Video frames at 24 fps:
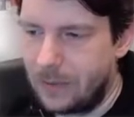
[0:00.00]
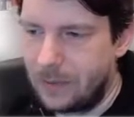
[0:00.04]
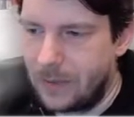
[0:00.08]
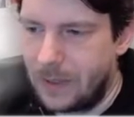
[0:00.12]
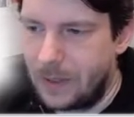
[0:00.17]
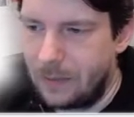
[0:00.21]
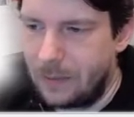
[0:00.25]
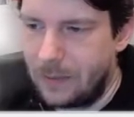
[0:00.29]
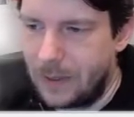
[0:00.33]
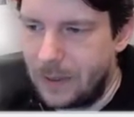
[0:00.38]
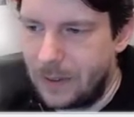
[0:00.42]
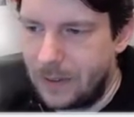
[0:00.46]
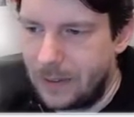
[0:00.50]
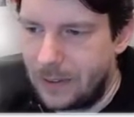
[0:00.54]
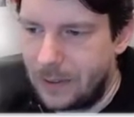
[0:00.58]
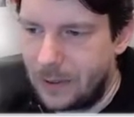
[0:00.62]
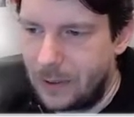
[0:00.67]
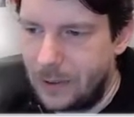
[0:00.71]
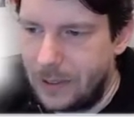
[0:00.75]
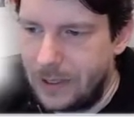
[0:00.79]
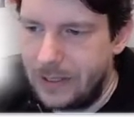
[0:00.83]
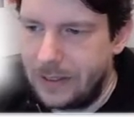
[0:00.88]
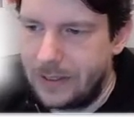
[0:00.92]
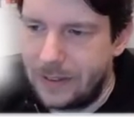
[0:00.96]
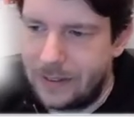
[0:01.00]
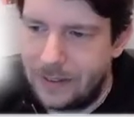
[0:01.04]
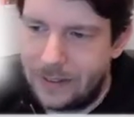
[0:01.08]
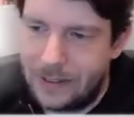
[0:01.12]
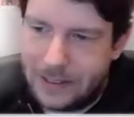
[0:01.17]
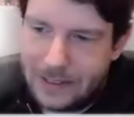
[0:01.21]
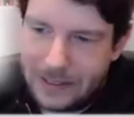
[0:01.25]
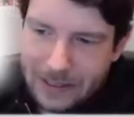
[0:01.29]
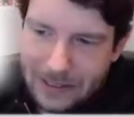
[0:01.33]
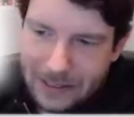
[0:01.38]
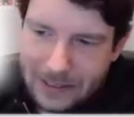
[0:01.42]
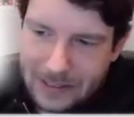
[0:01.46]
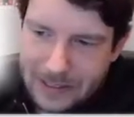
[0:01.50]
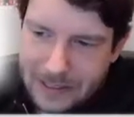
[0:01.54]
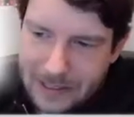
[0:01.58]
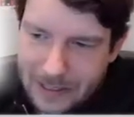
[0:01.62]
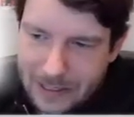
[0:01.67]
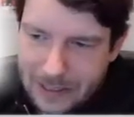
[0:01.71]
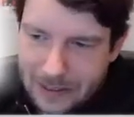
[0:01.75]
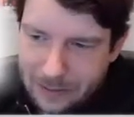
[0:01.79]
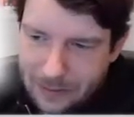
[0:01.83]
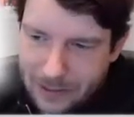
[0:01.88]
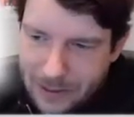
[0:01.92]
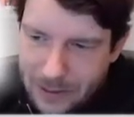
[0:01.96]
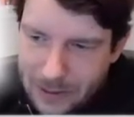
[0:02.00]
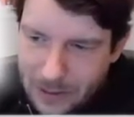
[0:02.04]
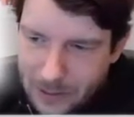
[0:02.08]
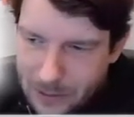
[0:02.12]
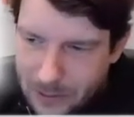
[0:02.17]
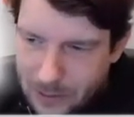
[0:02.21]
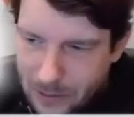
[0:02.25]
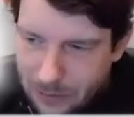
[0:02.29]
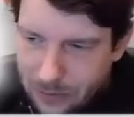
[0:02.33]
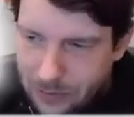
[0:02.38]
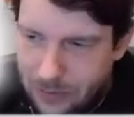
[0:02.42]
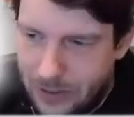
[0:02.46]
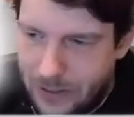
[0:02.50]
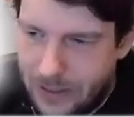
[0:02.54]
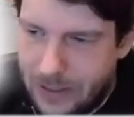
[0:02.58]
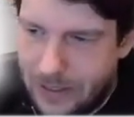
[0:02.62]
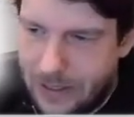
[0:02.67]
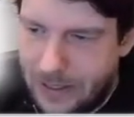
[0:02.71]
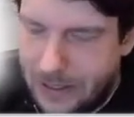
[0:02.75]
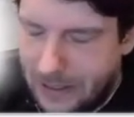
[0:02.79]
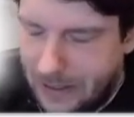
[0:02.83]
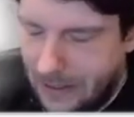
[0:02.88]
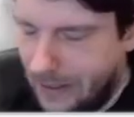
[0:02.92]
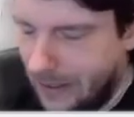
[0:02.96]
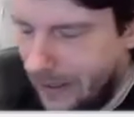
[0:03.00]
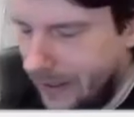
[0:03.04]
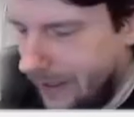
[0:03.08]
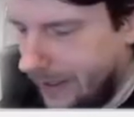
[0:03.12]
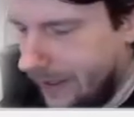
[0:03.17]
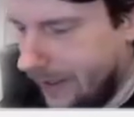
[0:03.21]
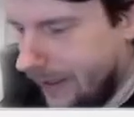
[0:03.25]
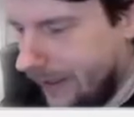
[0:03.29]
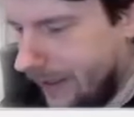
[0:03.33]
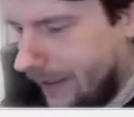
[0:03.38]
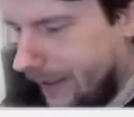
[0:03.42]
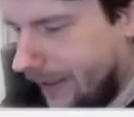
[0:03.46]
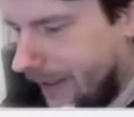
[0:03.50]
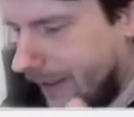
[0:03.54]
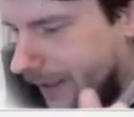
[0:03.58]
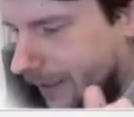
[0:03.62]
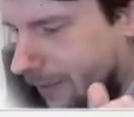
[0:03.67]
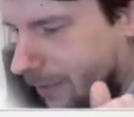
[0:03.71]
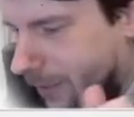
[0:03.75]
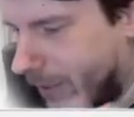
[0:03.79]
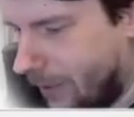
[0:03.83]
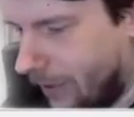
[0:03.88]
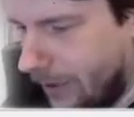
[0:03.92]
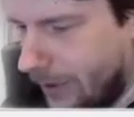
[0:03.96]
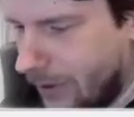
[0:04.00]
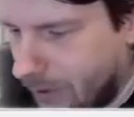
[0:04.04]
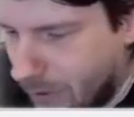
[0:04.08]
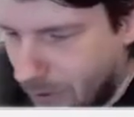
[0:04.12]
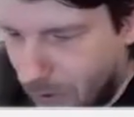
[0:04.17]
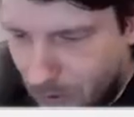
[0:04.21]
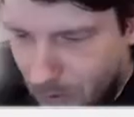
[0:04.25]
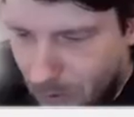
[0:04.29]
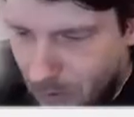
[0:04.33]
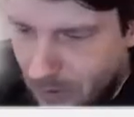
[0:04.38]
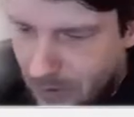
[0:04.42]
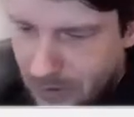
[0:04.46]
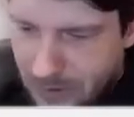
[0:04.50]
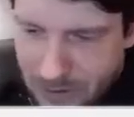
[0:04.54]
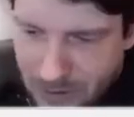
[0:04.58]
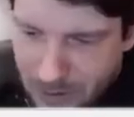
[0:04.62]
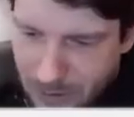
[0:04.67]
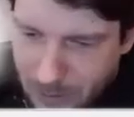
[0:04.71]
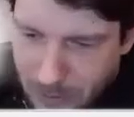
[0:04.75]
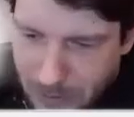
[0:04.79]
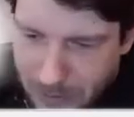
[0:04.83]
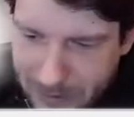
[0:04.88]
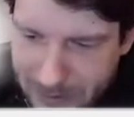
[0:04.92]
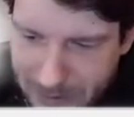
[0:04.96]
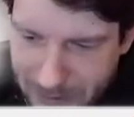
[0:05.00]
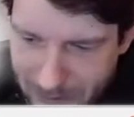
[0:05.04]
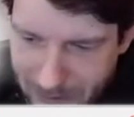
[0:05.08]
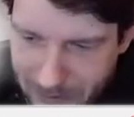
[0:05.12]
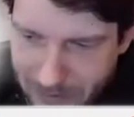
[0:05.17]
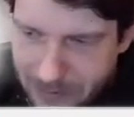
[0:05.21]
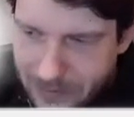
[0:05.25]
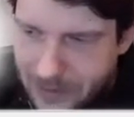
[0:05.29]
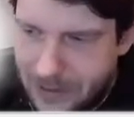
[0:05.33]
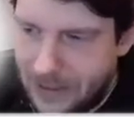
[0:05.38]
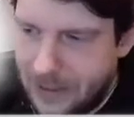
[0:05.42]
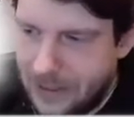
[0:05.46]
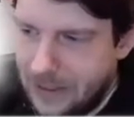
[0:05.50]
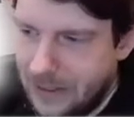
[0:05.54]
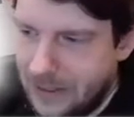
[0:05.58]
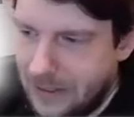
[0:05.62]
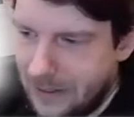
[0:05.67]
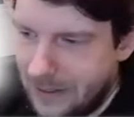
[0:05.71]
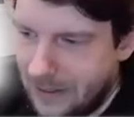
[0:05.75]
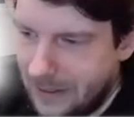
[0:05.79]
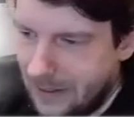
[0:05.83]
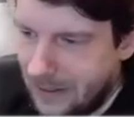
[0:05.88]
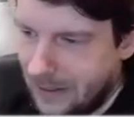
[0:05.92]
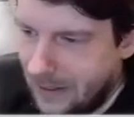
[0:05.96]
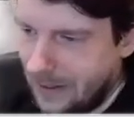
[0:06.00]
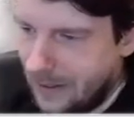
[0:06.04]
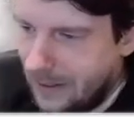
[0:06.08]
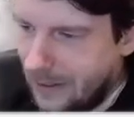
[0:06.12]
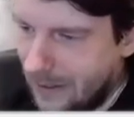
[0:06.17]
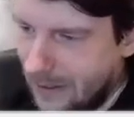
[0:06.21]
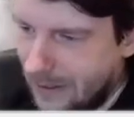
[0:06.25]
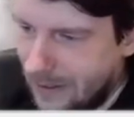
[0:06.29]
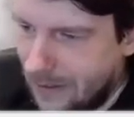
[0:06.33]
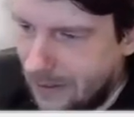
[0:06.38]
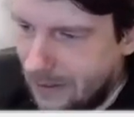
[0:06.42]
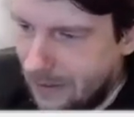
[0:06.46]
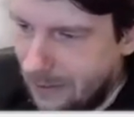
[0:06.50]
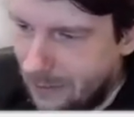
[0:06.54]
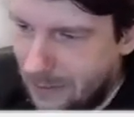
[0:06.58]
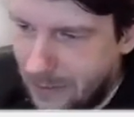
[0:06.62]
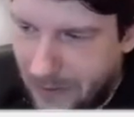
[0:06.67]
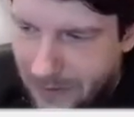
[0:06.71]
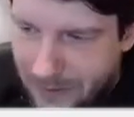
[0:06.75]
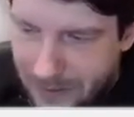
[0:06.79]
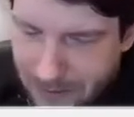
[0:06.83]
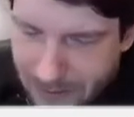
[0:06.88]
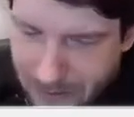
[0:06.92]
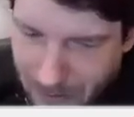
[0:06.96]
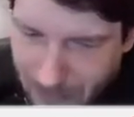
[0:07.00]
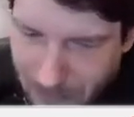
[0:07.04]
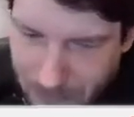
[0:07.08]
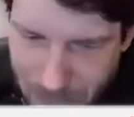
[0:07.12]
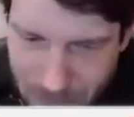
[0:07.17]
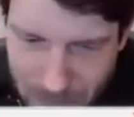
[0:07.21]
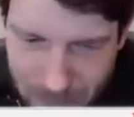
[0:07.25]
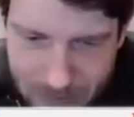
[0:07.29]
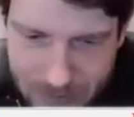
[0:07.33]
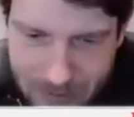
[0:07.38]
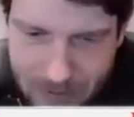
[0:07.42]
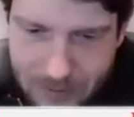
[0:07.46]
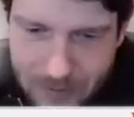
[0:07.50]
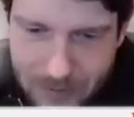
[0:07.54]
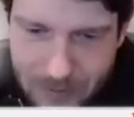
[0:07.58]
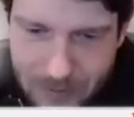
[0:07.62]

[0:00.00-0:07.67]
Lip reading: number. So in the signaling gateway, you configure point code 23 with subsystem